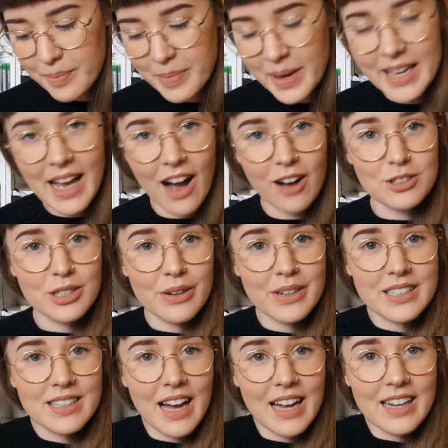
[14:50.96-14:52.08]
yeah, I was so
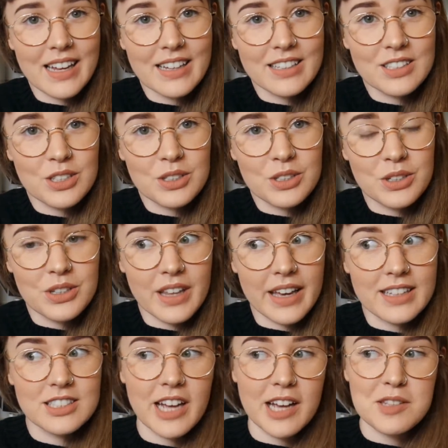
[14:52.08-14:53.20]
excited to do
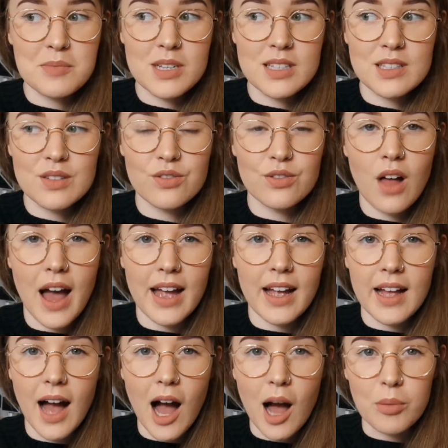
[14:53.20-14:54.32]
like Jasmine's flying
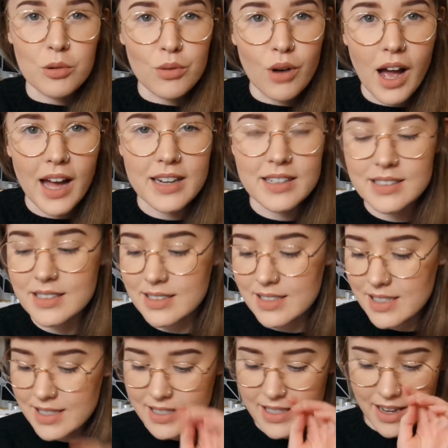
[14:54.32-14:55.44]
carpet ride at
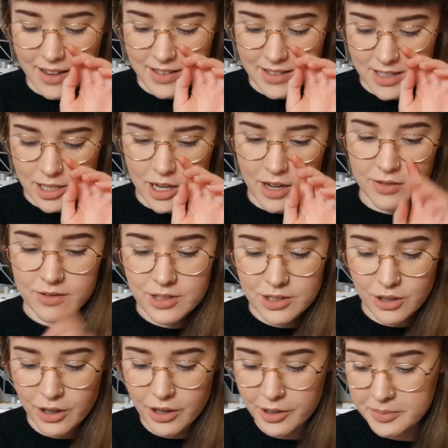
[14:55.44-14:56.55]
Disney Sea and stuff,
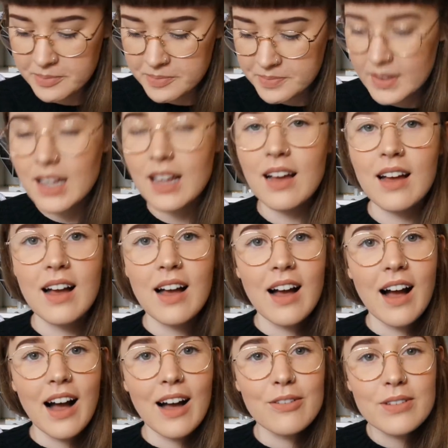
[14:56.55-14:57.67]
so
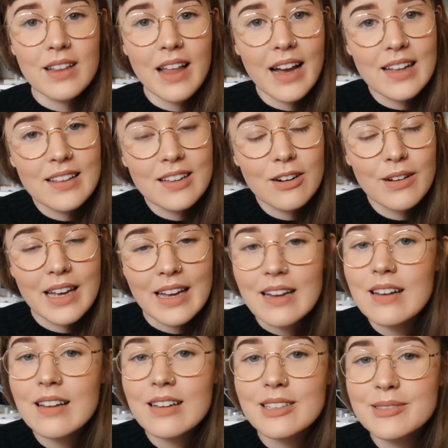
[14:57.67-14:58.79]
I've feel like a little
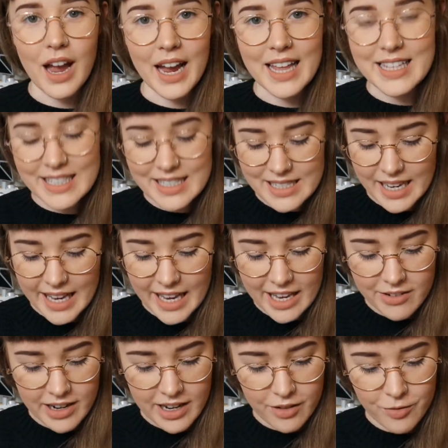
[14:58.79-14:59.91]
kid. Okay, this is a
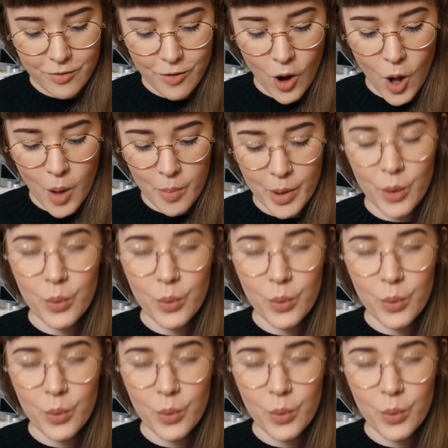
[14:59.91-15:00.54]
keyring from